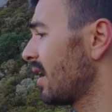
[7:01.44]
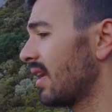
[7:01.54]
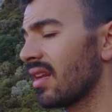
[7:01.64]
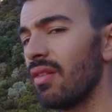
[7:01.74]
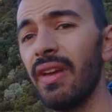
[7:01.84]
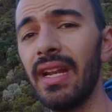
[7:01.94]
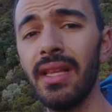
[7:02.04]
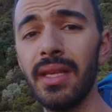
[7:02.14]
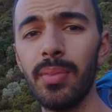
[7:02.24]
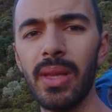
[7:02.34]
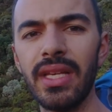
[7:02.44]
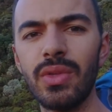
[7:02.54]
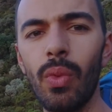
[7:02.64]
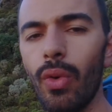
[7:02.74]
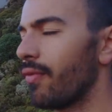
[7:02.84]
Inconveniently placed
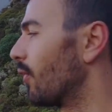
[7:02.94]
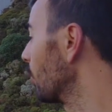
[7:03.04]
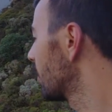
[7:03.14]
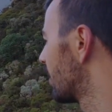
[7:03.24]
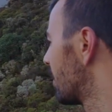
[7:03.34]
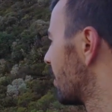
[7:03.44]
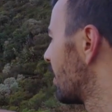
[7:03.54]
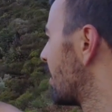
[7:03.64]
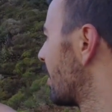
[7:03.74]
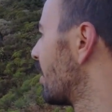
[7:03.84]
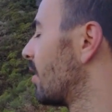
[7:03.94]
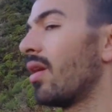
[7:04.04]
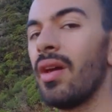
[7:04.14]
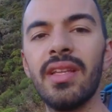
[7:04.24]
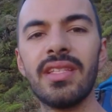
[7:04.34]
waterfall.
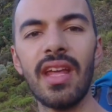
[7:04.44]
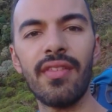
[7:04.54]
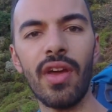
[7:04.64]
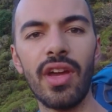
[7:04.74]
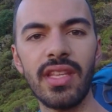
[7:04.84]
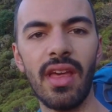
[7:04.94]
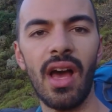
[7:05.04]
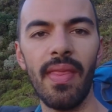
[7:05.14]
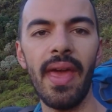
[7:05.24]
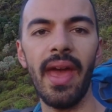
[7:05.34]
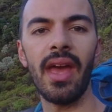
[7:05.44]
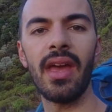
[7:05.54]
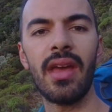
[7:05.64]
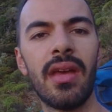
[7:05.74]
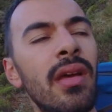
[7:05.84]
Instead of going to the hut
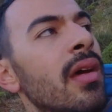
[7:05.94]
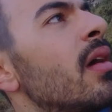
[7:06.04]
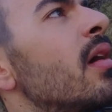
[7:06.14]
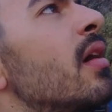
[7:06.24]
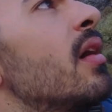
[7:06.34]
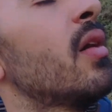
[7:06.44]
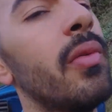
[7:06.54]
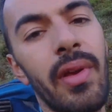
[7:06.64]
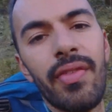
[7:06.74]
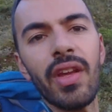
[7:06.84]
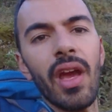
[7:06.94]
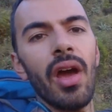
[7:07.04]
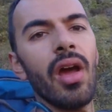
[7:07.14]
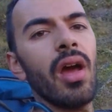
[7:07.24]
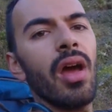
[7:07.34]
there, we have to go